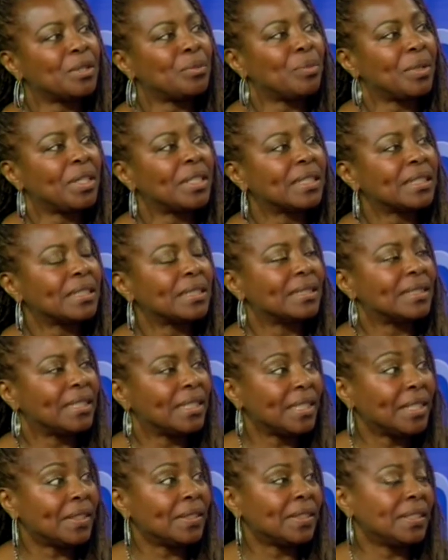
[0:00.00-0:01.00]
Americans
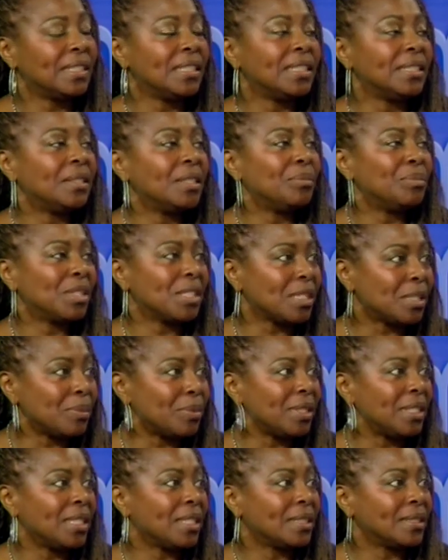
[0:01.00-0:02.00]
here in the
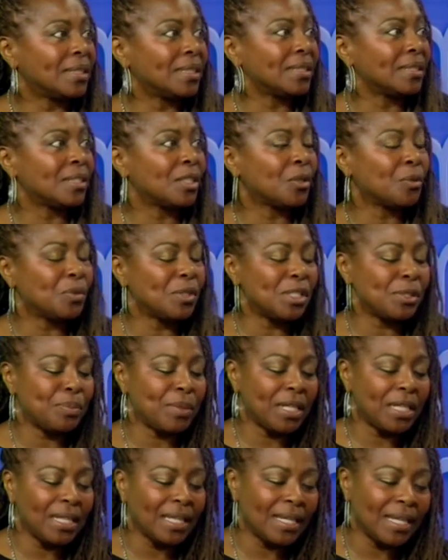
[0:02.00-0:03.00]
Mississippi Delta. So we
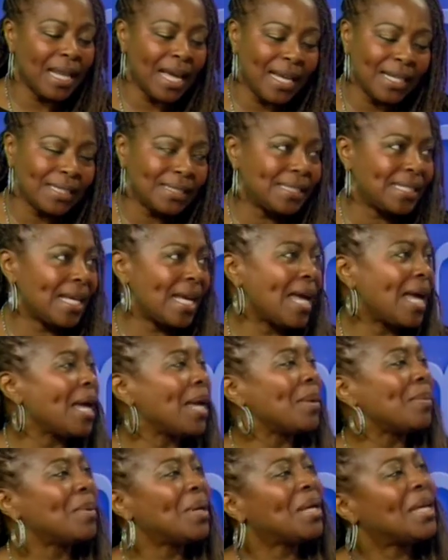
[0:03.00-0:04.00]
spent a lot of
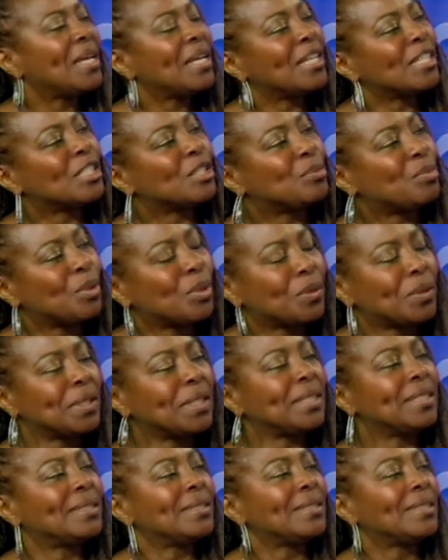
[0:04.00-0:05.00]
time
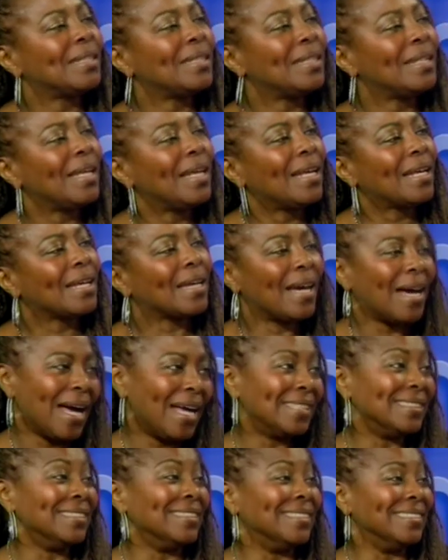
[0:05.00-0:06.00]
exploring
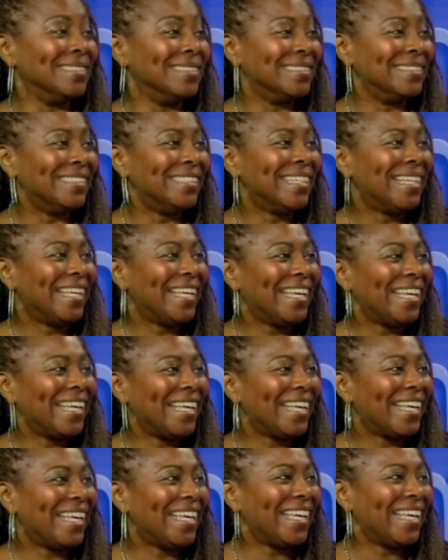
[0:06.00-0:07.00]
cotton.
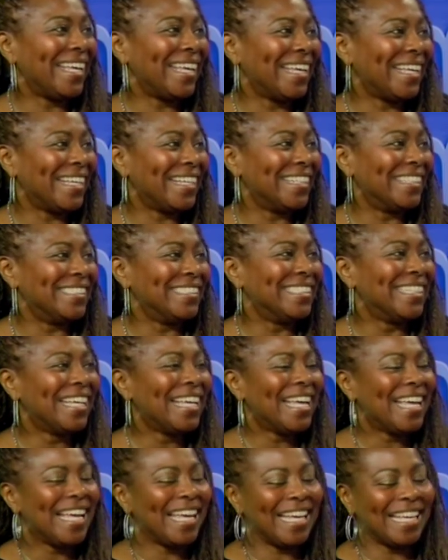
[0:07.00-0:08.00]
Right. And,
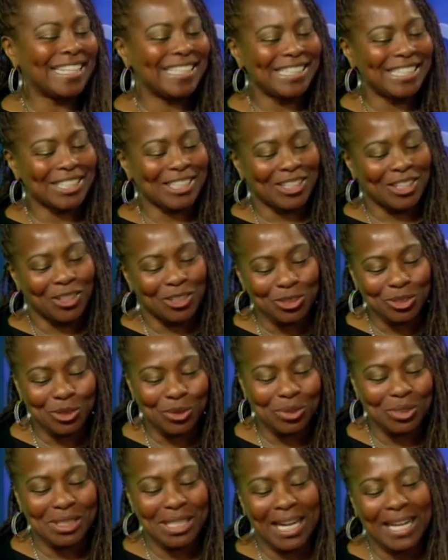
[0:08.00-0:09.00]
and the
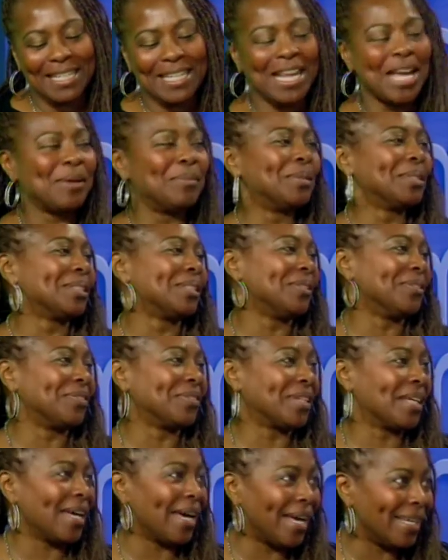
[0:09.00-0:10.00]
cultural dynamics of
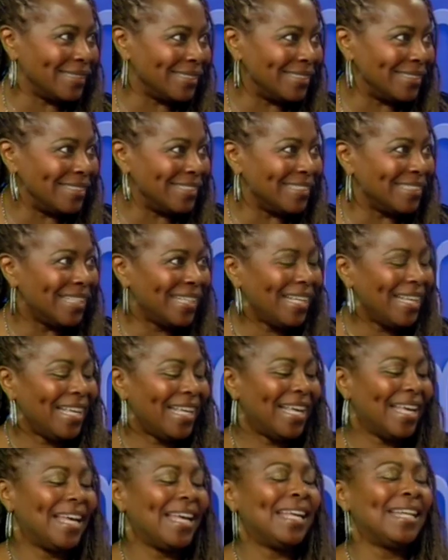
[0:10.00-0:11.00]
cotton.
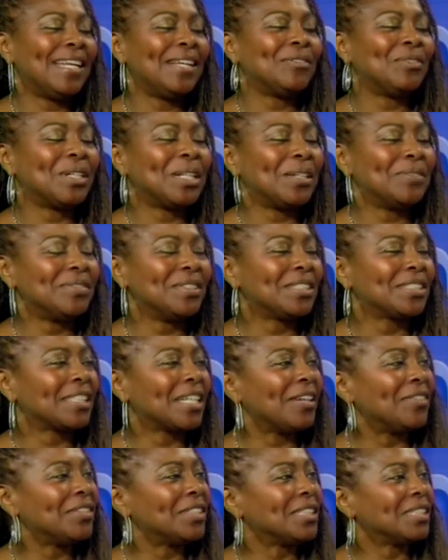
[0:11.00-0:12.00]
And what I've
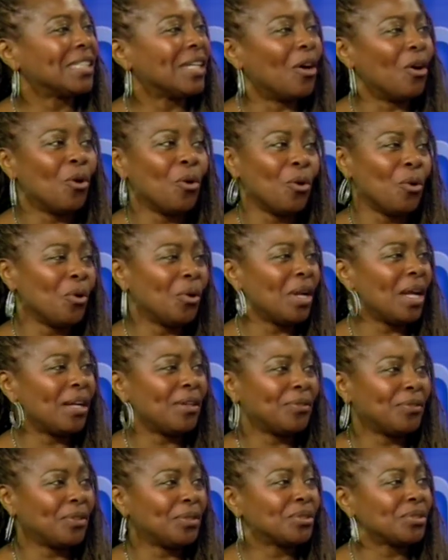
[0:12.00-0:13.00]
discovered is a whole lot
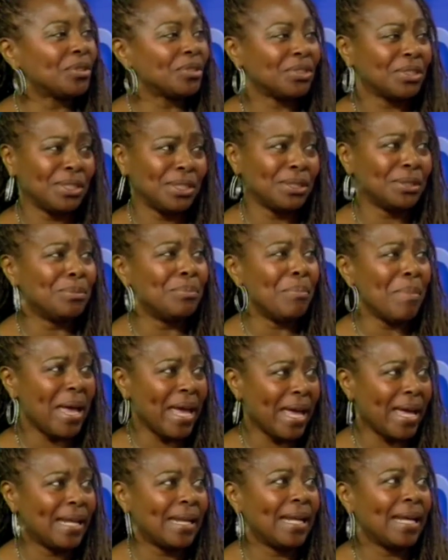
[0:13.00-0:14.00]
of folks are still
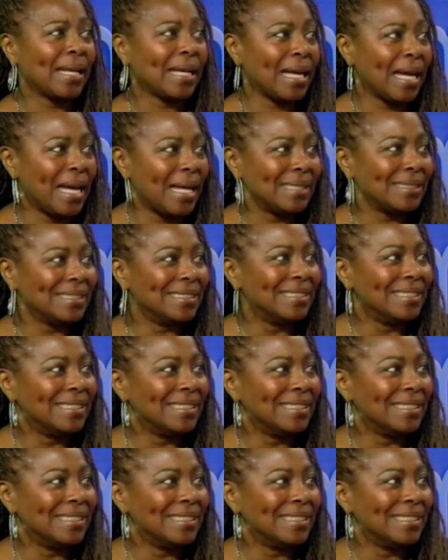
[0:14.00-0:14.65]
mad at cotton.